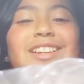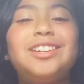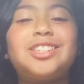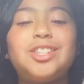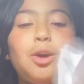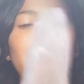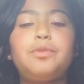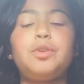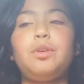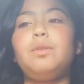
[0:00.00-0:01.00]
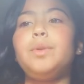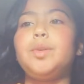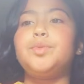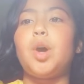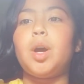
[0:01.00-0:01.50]
So if you don't know what
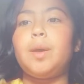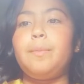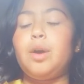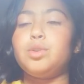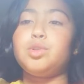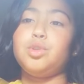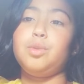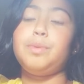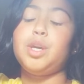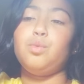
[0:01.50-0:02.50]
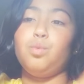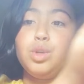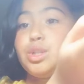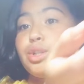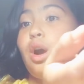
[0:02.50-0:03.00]
I'm talking about, Snoopy and
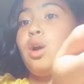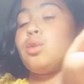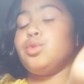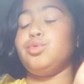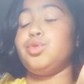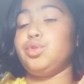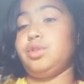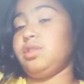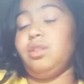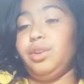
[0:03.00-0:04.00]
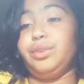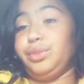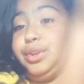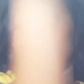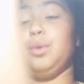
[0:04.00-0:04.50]
Woodstock, you should
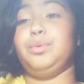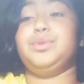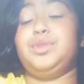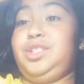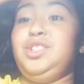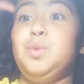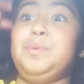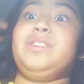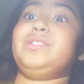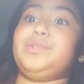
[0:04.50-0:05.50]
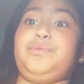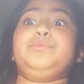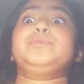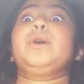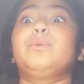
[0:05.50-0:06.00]
clearly know who Snoopy is. If you
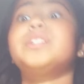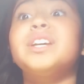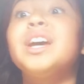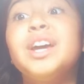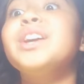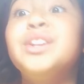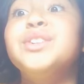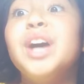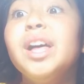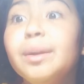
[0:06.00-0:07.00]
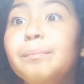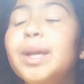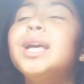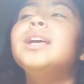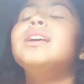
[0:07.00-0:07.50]
don't, you're dumb.
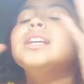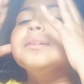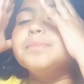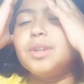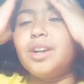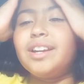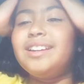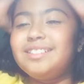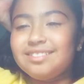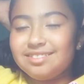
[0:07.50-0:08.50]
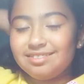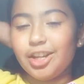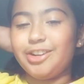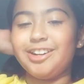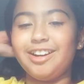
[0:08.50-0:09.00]
I'm sorry.
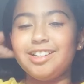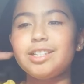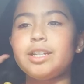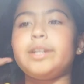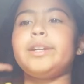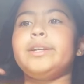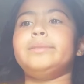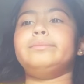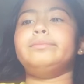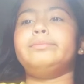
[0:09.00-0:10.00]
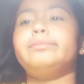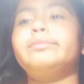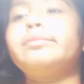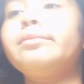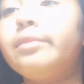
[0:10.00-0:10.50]
No, you're not.
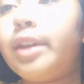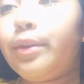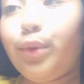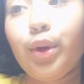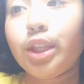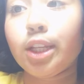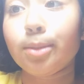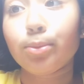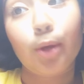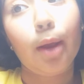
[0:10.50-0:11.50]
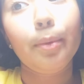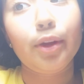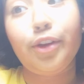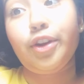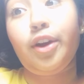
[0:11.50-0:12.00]
If you hit that subscribe
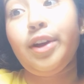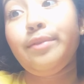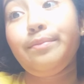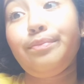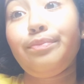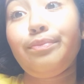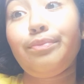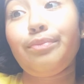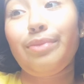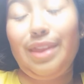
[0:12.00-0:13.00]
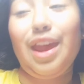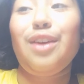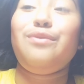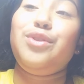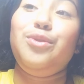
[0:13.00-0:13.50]
button, you're not.
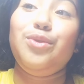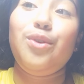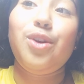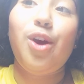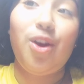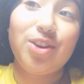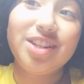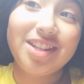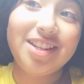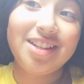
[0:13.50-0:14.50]
If you aren't